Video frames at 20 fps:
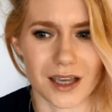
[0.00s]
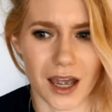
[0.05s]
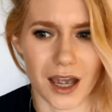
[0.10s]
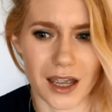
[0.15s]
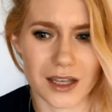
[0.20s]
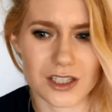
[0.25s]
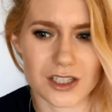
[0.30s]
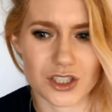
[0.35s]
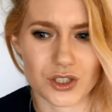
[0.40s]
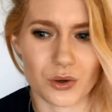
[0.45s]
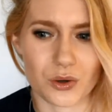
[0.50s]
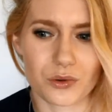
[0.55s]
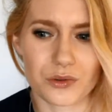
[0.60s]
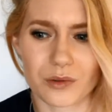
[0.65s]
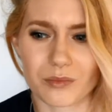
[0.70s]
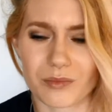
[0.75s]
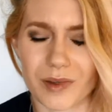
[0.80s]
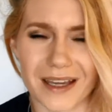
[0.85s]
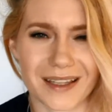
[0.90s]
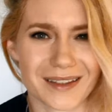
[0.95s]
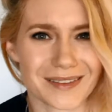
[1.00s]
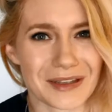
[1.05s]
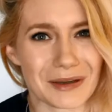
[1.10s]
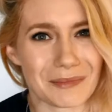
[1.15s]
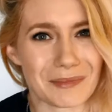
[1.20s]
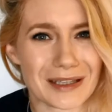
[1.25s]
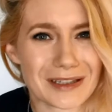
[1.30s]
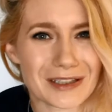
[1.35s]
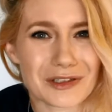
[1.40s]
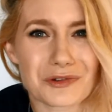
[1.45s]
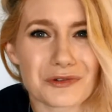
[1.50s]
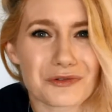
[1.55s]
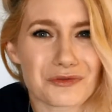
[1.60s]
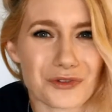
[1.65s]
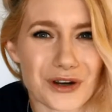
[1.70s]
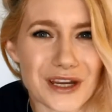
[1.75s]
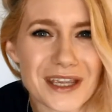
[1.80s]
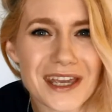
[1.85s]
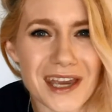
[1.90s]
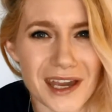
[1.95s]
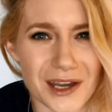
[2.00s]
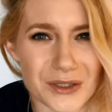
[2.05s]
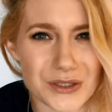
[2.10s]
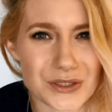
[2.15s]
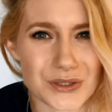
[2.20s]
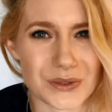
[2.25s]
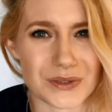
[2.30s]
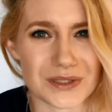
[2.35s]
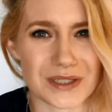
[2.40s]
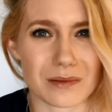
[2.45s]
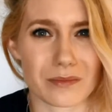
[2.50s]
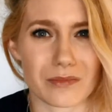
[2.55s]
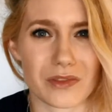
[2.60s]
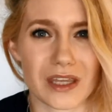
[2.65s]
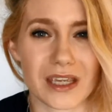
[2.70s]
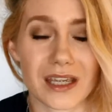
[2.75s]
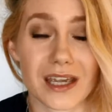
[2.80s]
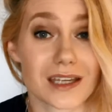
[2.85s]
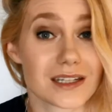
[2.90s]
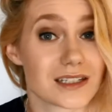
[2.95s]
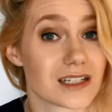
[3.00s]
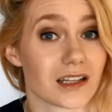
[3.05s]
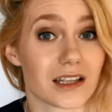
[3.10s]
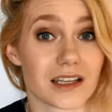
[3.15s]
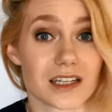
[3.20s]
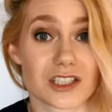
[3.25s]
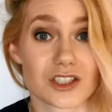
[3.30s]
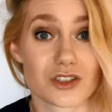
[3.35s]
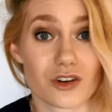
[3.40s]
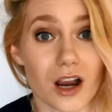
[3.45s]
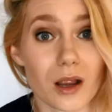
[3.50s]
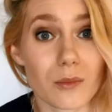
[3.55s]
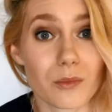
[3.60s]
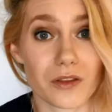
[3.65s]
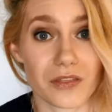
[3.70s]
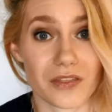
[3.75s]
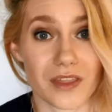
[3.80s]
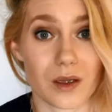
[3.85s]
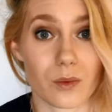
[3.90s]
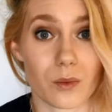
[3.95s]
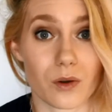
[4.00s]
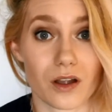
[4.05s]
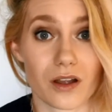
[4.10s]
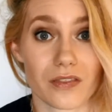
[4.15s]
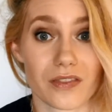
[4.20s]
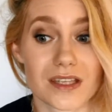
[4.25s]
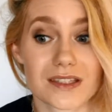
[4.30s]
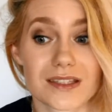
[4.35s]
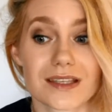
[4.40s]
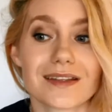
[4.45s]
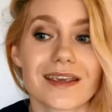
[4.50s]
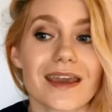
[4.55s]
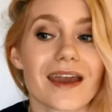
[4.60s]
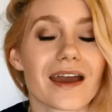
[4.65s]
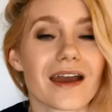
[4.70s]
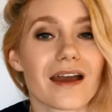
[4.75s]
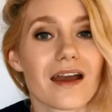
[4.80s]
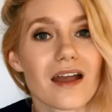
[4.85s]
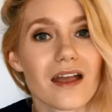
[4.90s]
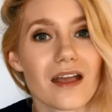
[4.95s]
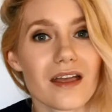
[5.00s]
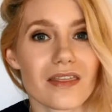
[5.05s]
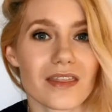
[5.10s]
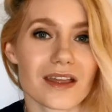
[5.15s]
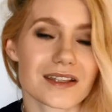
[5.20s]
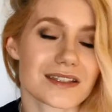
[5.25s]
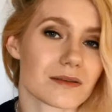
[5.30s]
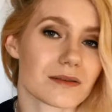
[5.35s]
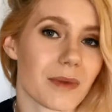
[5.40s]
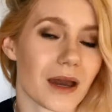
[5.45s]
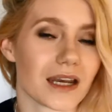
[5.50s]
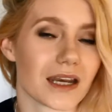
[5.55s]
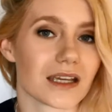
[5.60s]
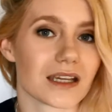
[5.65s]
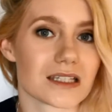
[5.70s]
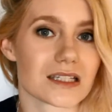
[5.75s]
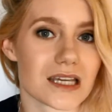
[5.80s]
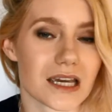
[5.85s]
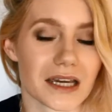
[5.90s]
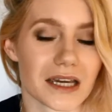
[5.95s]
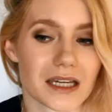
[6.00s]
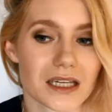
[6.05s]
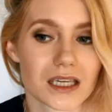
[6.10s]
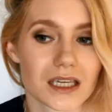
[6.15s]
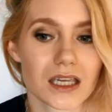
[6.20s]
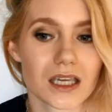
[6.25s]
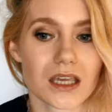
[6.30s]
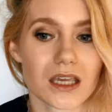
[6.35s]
I just called them like, like my little freakouts or something until I described what they were and they said, yeah, that's a panic attack.